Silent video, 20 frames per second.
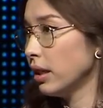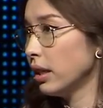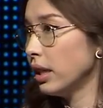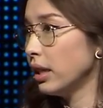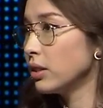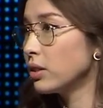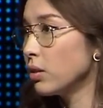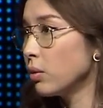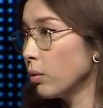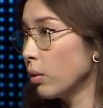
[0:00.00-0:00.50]

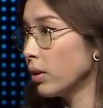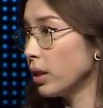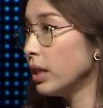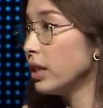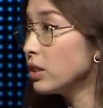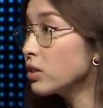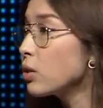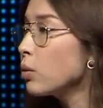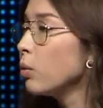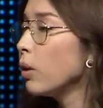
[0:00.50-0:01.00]
He's
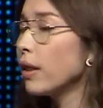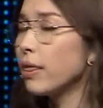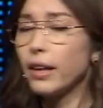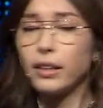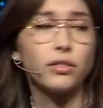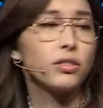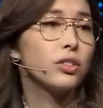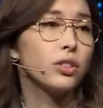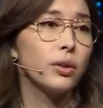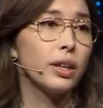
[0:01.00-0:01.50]
the one
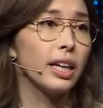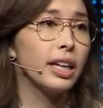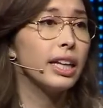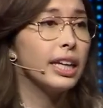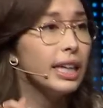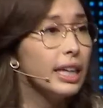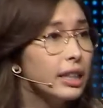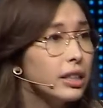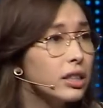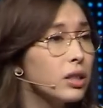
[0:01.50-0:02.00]
that's doing it.
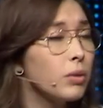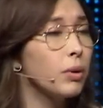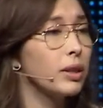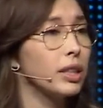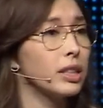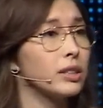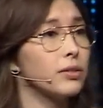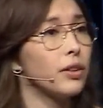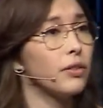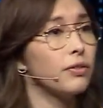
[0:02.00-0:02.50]
He's the one
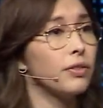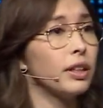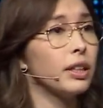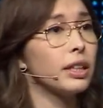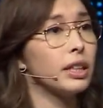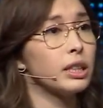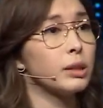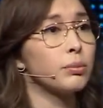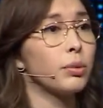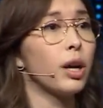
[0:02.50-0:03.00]
that's fulfilling
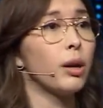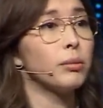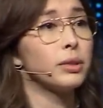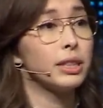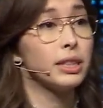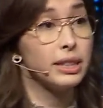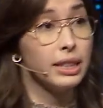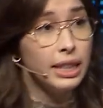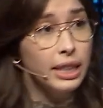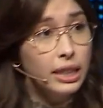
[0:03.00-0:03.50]
his
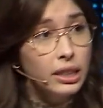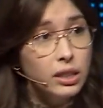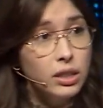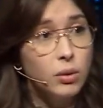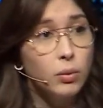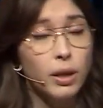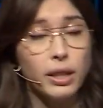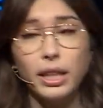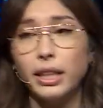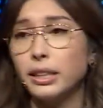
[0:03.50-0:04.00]
promises. He's the
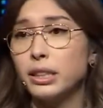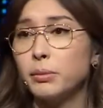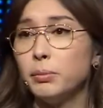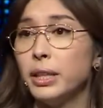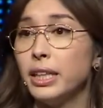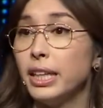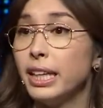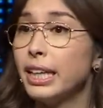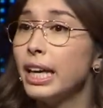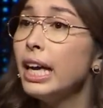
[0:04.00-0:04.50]
one that's
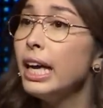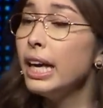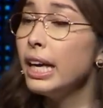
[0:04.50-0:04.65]
speaking.